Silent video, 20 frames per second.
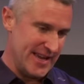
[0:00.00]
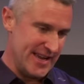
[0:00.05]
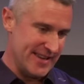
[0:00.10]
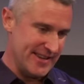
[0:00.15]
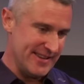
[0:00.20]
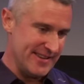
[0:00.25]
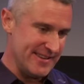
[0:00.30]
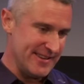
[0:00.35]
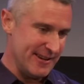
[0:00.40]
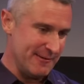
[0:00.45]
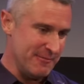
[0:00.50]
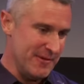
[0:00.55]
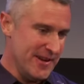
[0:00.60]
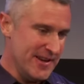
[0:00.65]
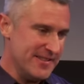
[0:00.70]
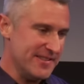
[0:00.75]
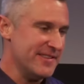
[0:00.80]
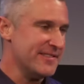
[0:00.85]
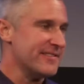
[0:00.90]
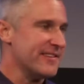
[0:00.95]
And um,
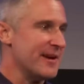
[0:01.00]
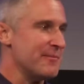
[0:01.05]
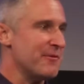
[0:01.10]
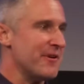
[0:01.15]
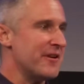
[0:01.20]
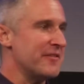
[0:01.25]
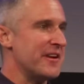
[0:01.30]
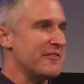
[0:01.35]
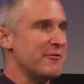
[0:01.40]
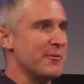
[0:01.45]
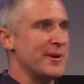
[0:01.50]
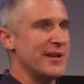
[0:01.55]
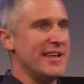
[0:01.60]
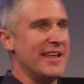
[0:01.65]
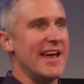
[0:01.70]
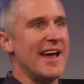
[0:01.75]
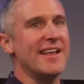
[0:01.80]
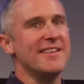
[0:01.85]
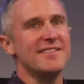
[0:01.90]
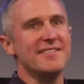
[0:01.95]
this time around, everybody
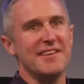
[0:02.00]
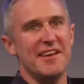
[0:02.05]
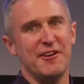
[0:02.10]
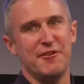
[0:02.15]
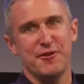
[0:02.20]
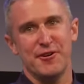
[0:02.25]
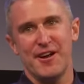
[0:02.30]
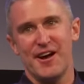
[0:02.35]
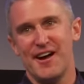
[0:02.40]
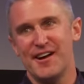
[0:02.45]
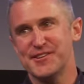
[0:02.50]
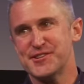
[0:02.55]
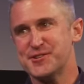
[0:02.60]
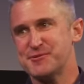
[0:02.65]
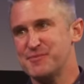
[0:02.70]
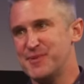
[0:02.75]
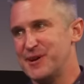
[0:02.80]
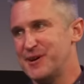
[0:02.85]
can say Grenache,